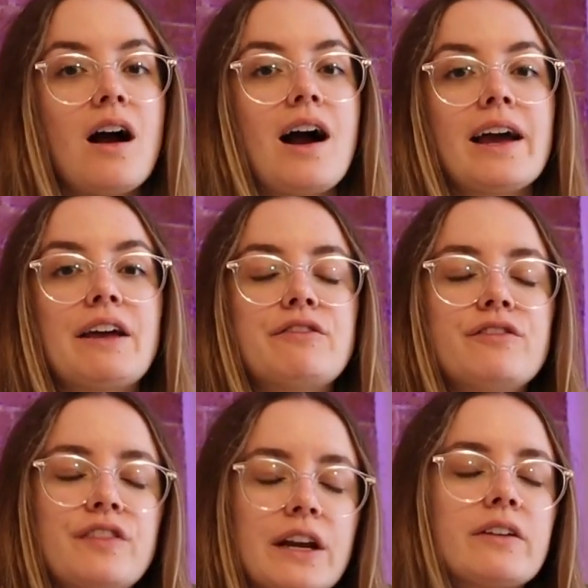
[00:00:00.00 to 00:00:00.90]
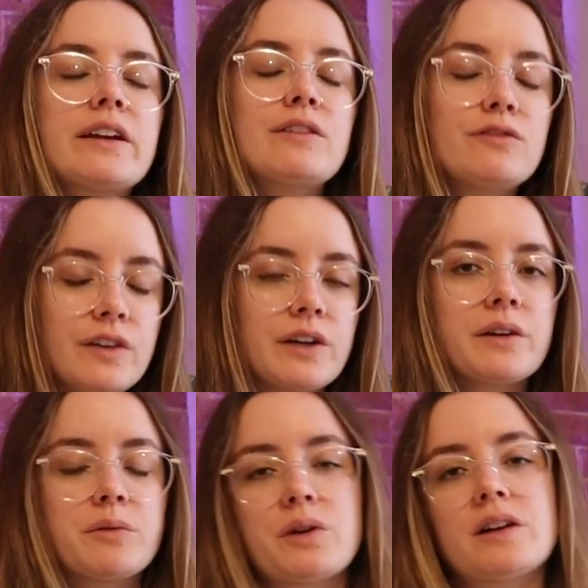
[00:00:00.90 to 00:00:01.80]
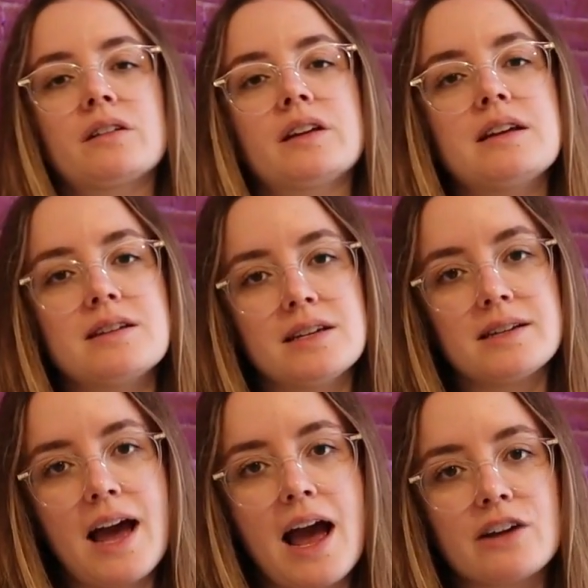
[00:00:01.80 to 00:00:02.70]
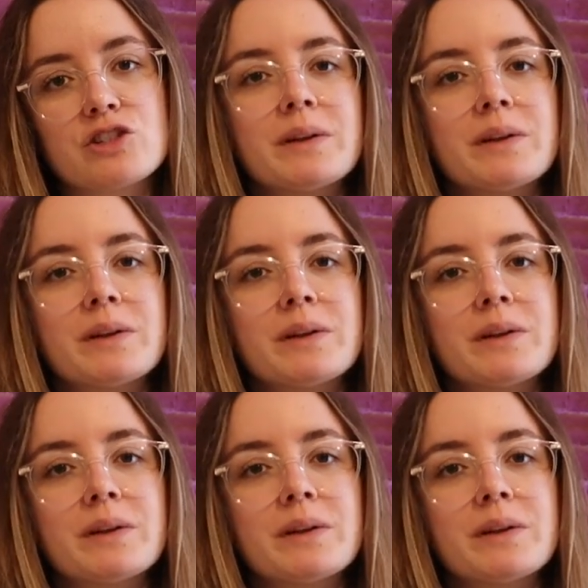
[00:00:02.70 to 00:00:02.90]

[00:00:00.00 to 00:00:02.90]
I very, very rarely need cash,